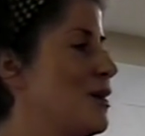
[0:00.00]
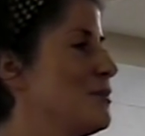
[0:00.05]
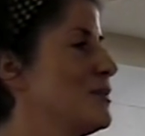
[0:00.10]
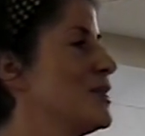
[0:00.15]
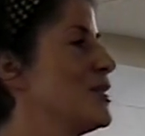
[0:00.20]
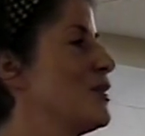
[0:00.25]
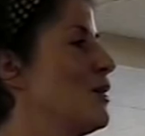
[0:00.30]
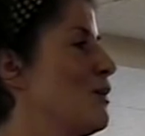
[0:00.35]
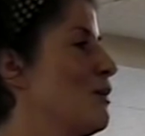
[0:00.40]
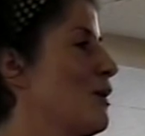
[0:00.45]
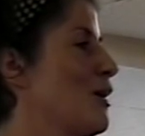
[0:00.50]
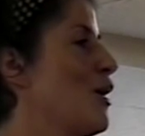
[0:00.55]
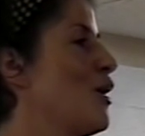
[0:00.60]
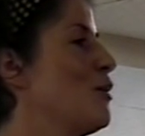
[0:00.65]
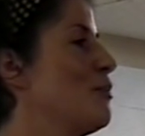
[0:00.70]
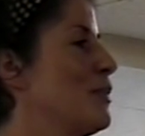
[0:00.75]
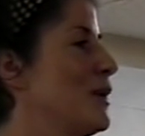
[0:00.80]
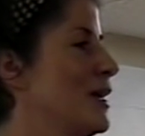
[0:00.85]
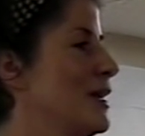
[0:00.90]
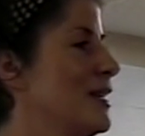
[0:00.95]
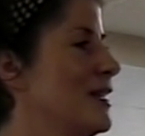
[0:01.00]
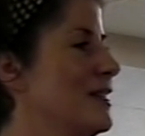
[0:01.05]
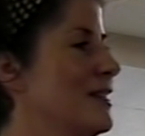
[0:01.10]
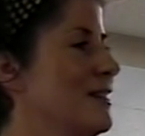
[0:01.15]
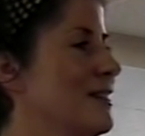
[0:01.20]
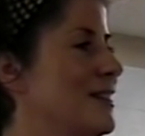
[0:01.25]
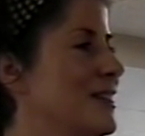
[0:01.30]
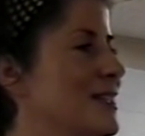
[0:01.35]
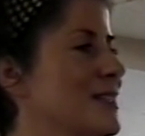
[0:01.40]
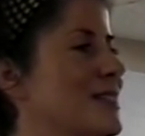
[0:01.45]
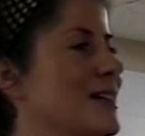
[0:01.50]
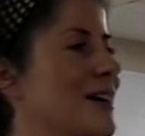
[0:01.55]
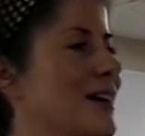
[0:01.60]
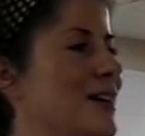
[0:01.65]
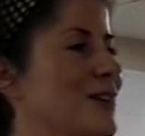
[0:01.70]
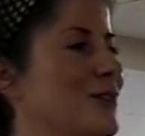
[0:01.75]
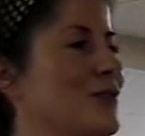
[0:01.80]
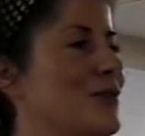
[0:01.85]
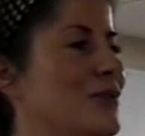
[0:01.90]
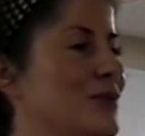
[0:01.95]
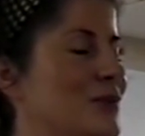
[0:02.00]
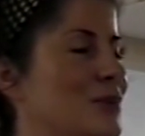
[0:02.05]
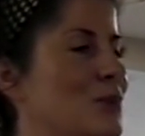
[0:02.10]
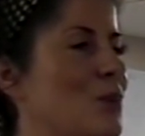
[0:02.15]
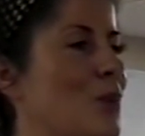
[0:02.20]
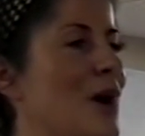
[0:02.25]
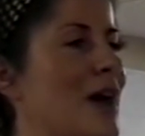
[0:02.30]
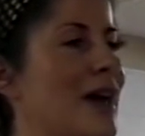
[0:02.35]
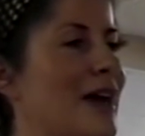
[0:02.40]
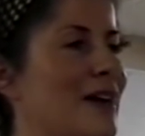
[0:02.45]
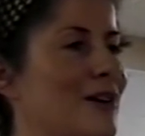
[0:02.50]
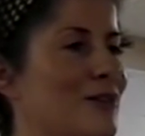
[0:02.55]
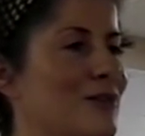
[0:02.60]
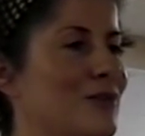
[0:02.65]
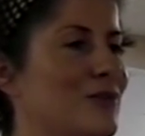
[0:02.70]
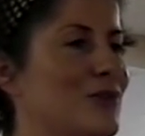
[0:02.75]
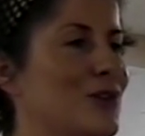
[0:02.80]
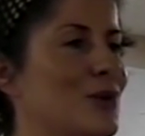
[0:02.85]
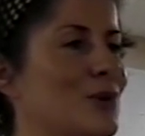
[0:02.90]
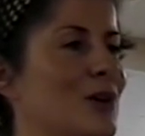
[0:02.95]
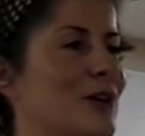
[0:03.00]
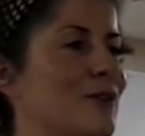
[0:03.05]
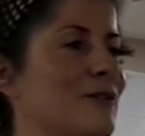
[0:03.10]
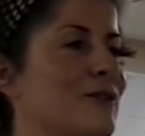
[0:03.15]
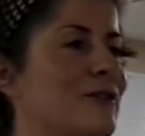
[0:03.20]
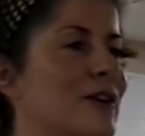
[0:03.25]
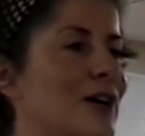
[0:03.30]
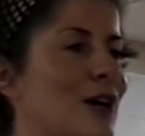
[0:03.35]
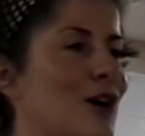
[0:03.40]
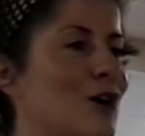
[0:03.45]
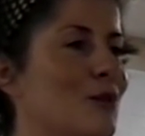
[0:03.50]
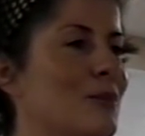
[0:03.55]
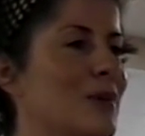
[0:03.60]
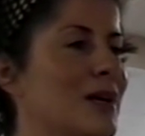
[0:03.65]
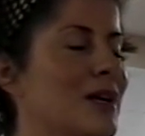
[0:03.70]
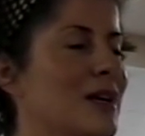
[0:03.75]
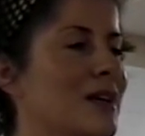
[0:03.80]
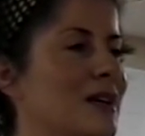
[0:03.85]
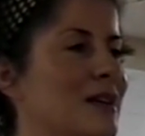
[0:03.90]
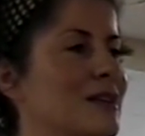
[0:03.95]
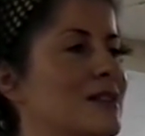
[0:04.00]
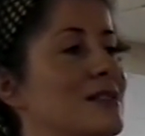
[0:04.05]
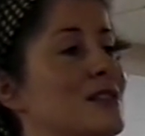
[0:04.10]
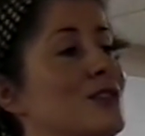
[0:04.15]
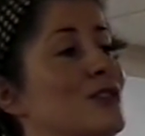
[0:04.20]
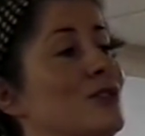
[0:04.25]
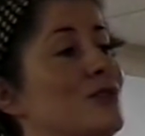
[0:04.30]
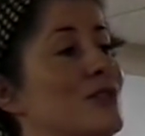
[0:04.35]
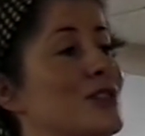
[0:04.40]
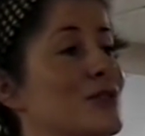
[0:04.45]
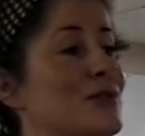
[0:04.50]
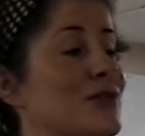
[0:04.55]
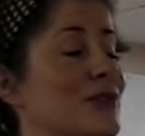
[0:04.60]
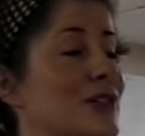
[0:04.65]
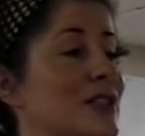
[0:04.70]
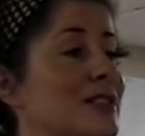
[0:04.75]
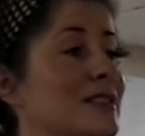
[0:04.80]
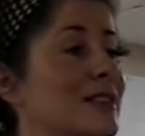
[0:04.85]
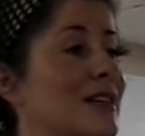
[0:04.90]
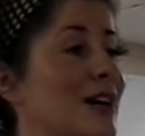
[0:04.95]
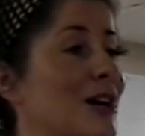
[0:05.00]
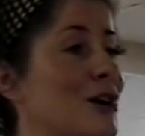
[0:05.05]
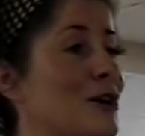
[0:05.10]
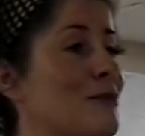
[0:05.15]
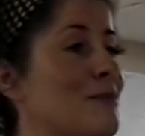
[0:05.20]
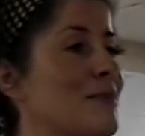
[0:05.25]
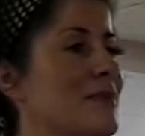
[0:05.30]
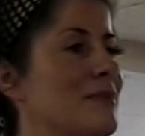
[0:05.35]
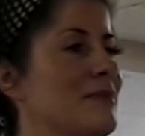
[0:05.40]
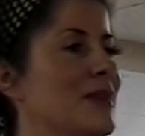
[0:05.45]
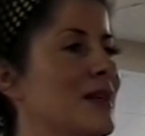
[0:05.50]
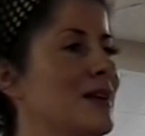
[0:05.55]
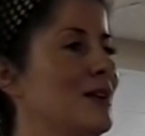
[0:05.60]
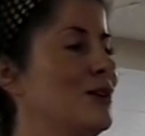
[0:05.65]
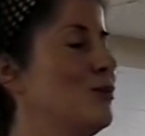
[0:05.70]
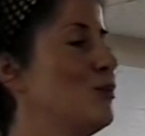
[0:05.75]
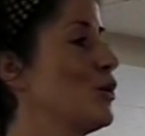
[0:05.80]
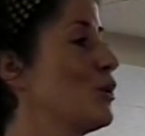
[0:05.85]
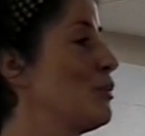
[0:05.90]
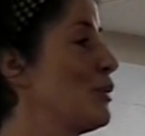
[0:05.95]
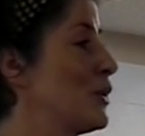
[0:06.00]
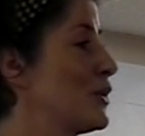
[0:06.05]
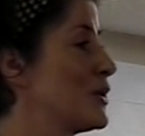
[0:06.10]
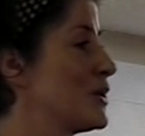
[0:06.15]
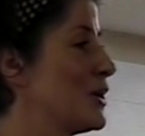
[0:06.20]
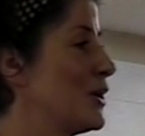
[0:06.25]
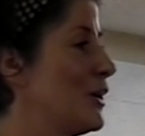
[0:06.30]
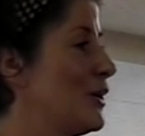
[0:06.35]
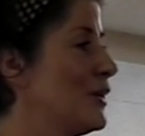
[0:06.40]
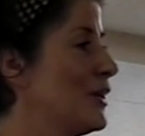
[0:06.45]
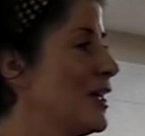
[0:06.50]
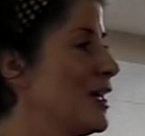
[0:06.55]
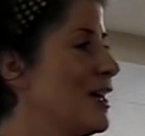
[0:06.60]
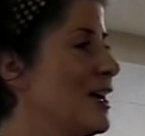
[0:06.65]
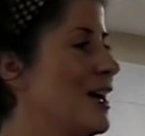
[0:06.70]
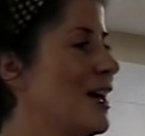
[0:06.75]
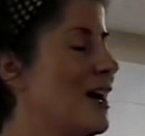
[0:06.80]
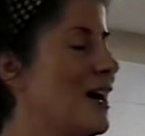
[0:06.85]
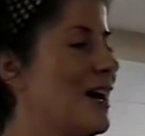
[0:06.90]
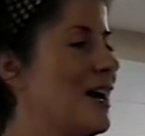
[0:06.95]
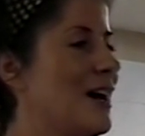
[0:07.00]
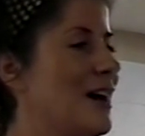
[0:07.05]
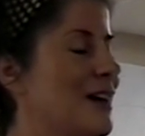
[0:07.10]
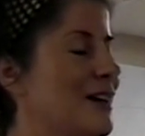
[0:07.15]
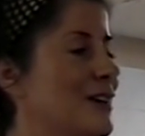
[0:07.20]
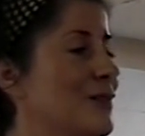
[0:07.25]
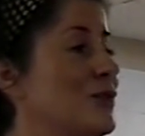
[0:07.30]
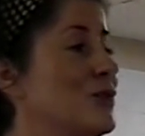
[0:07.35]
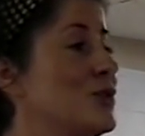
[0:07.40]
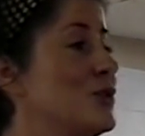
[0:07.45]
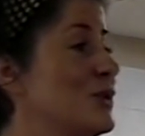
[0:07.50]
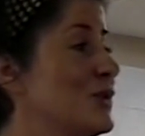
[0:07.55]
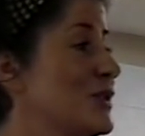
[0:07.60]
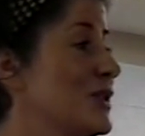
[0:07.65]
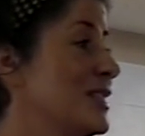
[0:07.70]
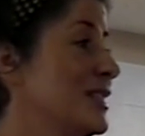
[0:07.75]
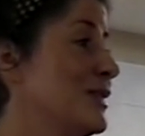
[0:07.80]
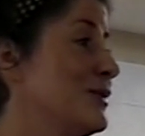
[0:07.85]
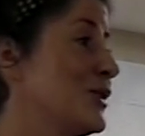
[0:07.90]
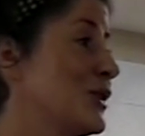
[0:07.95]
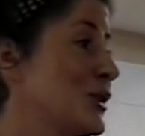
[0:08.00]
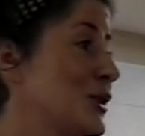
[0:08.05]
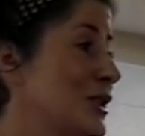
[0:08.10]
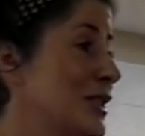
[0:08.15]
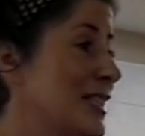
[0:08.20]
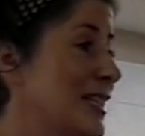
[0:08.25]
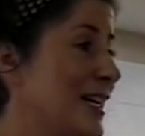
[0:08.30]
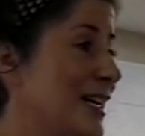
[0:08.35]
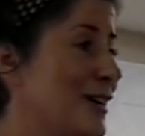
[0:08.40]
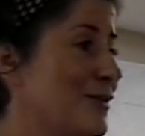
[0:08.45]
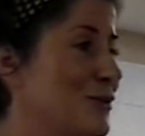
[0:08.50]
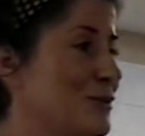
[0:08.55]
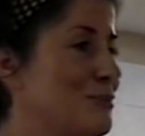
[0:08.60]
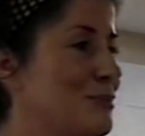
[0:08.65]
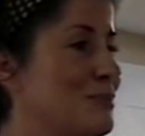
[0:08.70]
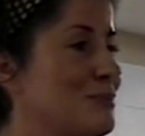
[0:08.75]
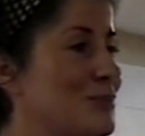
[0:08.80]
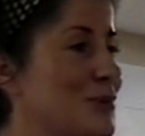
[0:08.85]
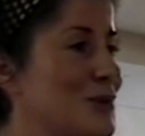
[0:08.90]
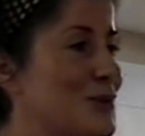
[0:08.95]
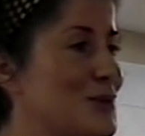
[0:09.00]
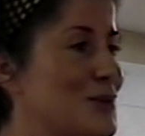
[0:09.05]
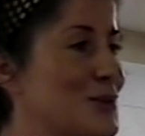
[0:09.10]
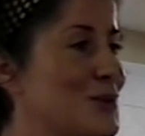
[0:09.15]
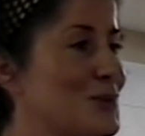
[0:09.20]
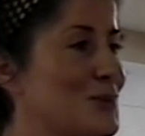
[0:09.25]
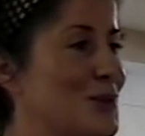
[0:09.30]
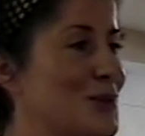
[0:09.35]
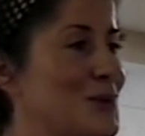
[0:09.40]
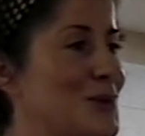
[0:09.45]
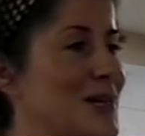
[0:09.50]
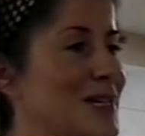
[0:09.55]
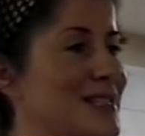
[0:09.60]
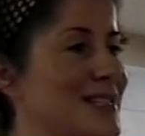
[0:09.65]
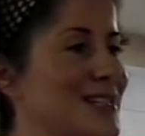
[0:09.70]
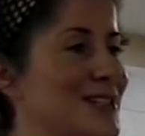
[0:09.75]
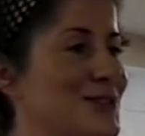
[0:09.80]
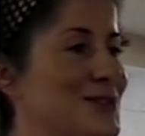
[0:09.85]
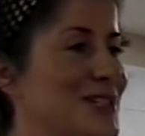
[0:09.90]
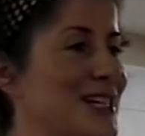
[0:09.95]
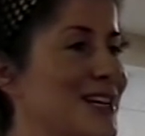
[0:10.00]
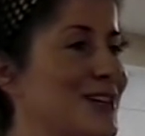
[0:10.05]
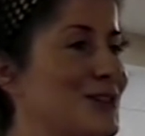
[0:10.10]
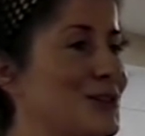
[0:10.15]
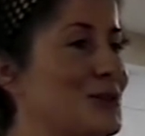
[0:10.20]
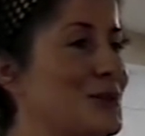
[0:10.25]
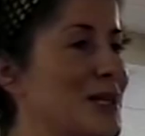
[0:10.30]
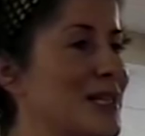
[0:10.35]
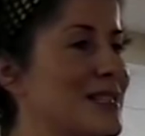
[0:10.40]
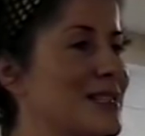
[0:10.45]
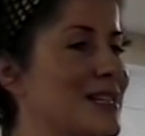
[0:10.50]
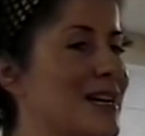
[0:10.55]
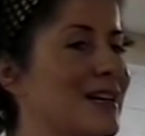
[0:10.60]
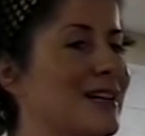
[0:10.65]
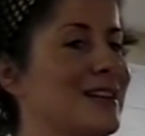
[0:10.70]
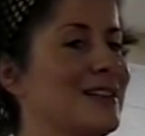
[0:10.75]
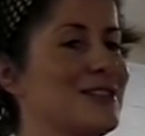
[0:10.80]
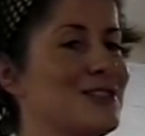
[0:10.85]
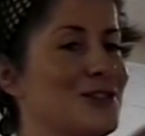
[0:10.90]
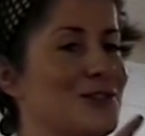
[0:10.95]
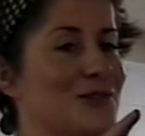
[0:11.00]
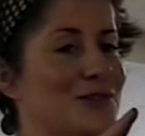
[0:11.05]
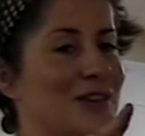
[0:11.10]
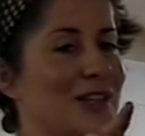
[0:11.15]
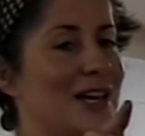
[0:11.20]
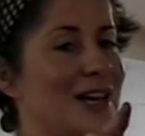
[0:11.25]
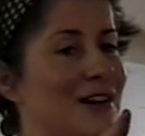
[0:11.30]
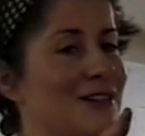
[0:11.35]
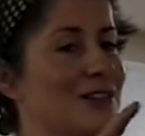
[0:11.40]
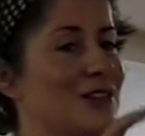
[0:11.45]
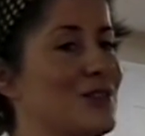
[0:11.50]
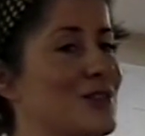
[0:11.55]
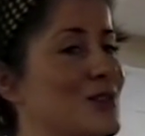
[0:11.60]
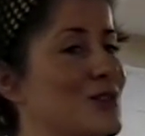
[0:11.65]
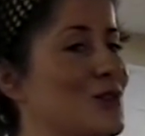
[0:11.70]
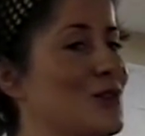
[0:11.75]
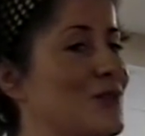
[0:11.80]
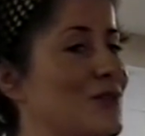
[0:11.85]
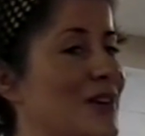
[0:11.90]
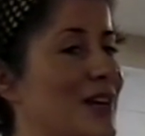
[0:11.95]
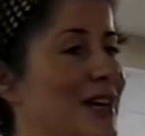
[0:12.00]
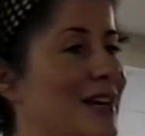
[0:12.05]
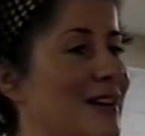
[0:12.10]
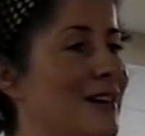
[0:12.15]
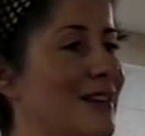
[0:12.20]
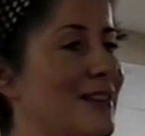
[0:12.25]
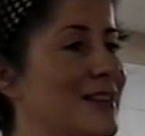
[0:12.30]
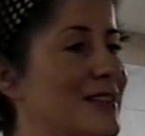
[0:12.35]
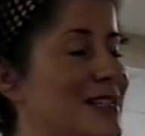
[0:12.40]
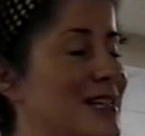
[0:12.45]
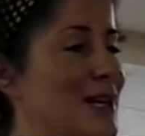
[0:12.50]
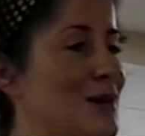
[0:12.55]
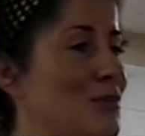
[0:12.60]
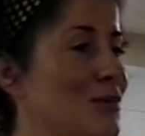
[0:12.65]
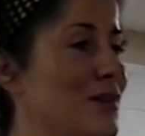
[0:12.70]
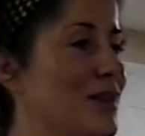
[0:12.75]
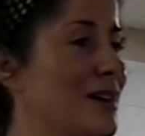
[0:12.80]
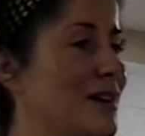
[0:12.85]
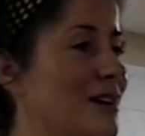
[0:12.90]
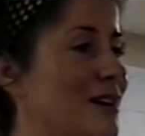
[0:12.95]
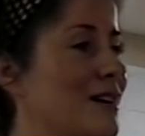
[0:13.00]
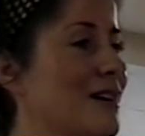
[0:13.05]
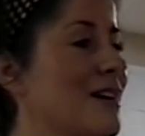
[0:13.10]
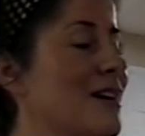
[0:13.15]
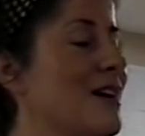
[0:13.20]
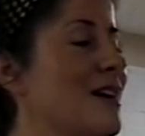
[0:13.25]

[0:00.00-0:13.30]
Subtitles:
So we're hoping that this kind of way of viewing a film is a little different and a little more personal. If you do have to leave early, I have a personal request that you take a quick second to fill out a survey on the table there